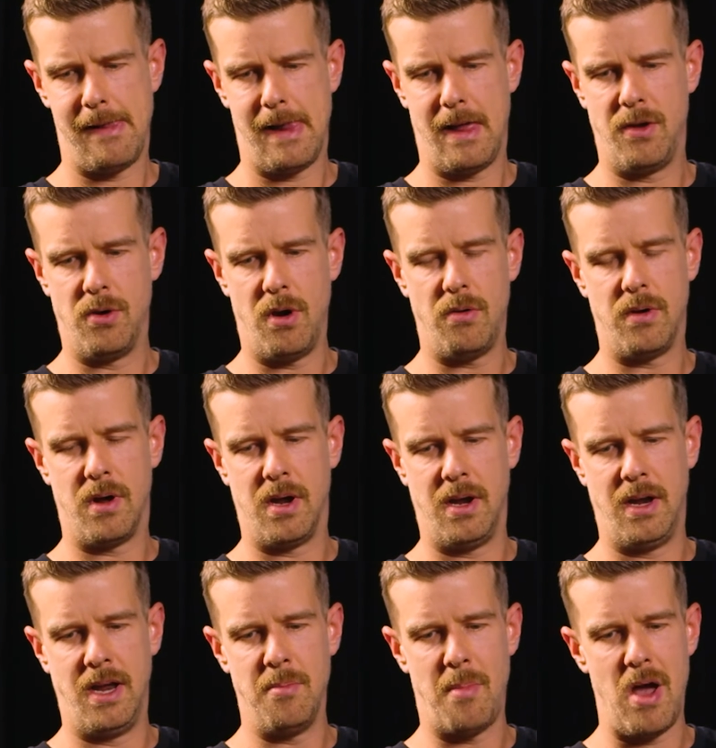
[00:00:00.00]

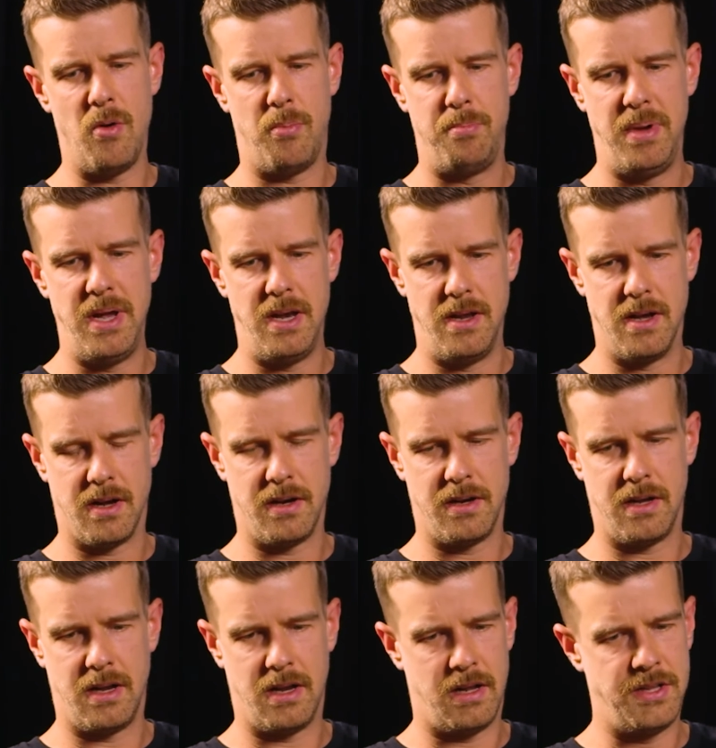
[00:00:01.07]
In my opinion,
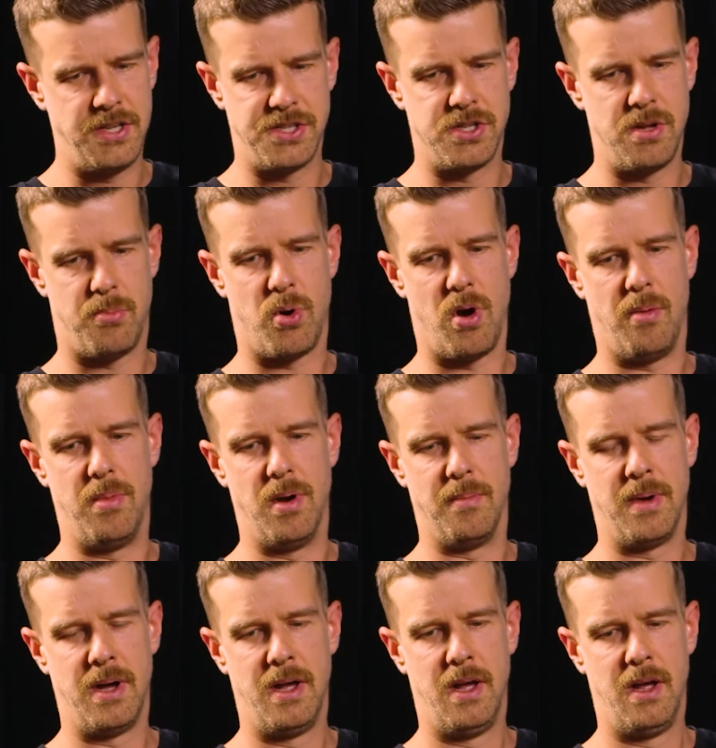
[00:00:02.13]
and this is the
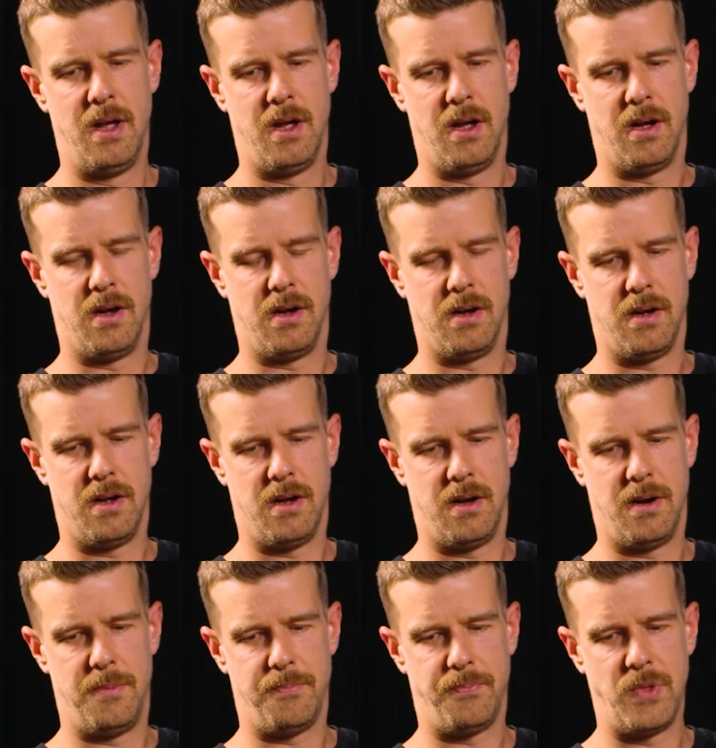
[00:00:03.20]
problem,
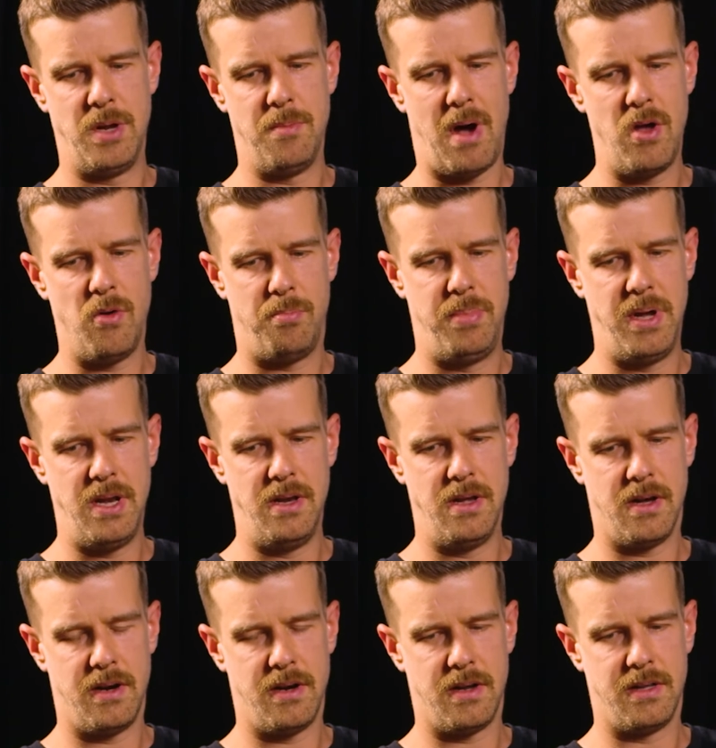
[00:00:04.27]
in my
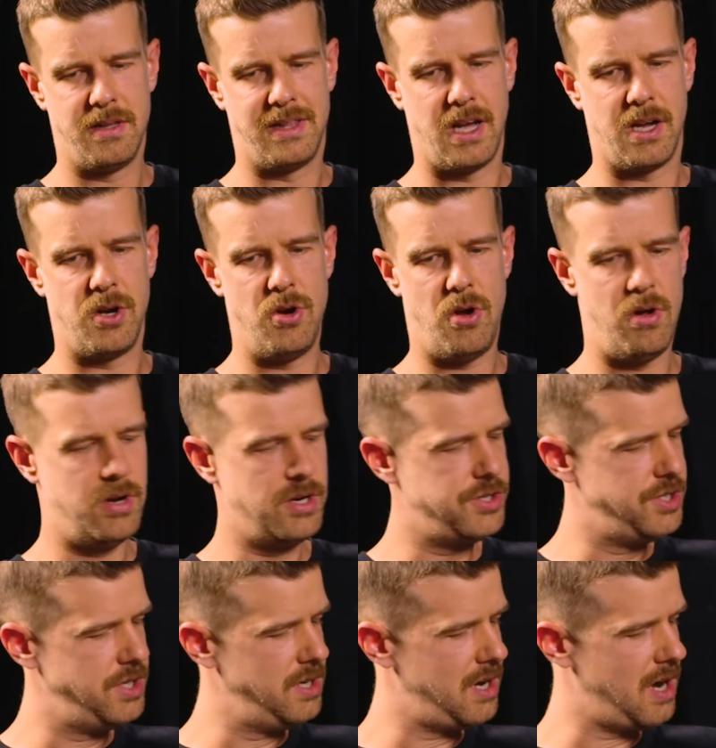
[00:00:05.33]
opinion,
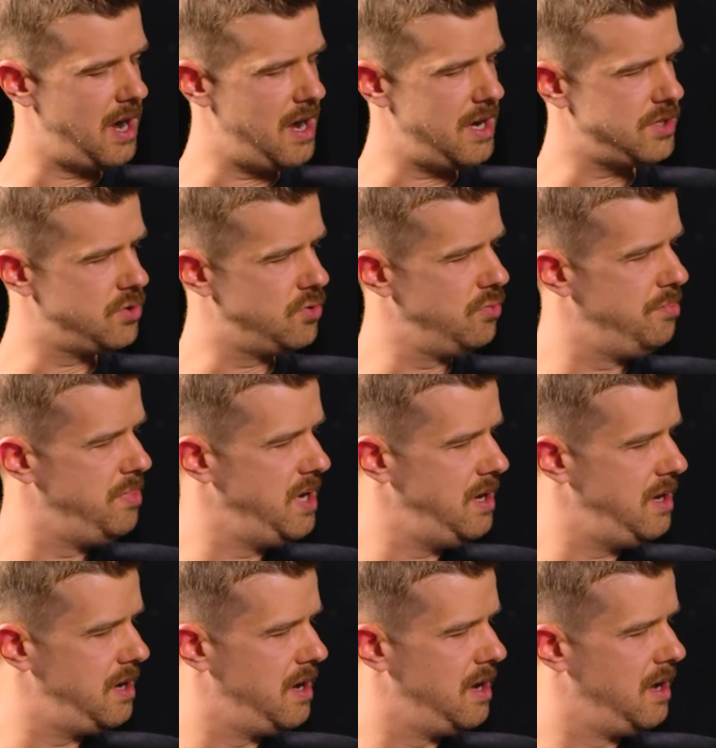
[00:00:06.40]
technology has to
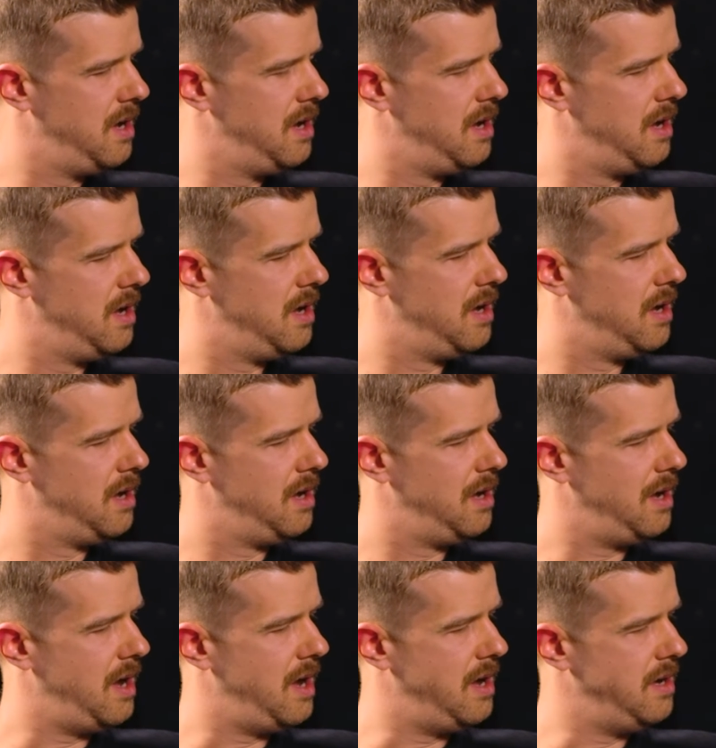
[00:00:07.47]
be
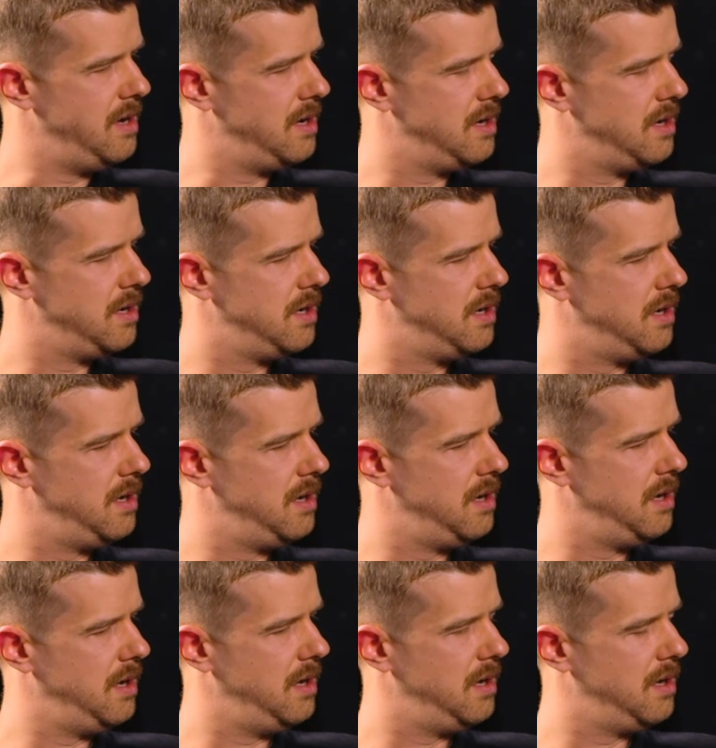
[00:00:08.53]
a
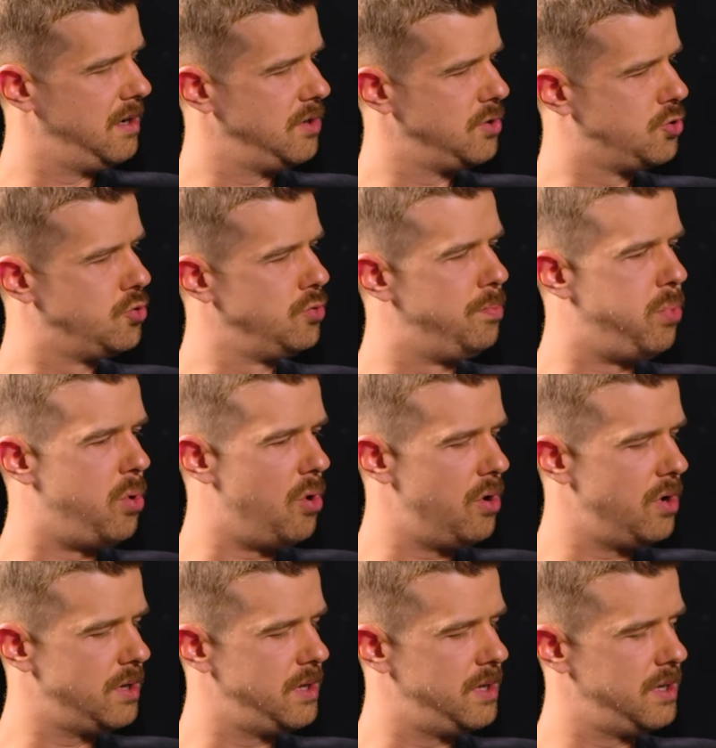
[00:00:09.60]

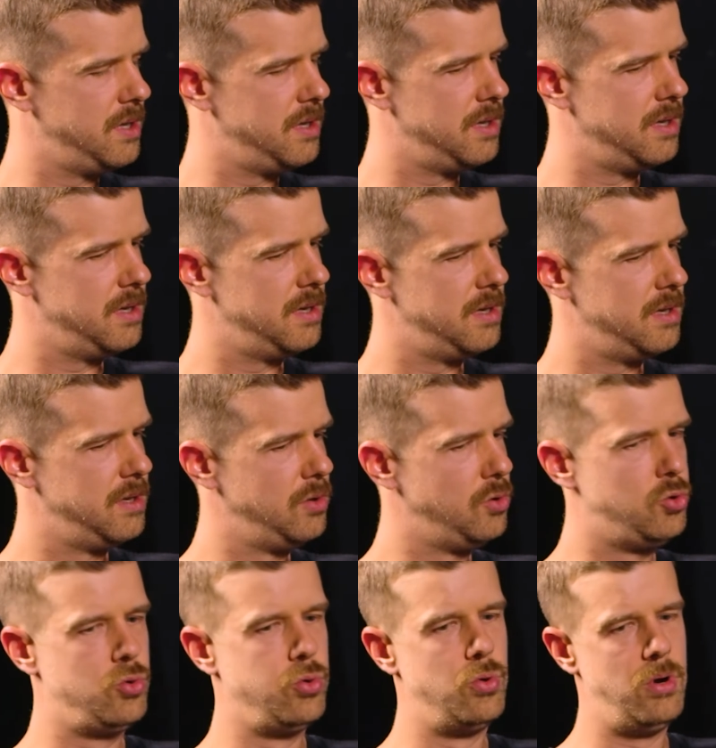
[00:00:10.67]
support
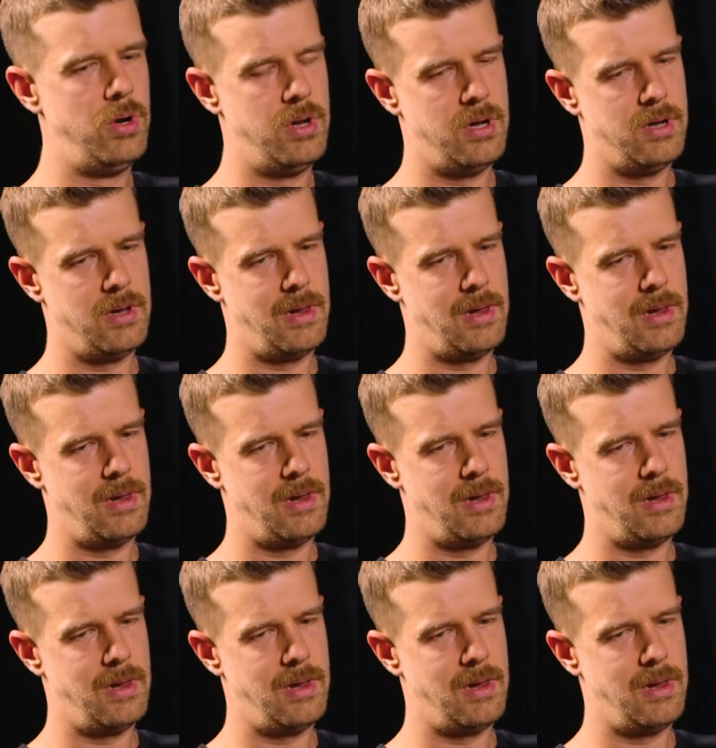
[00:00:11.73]
tool,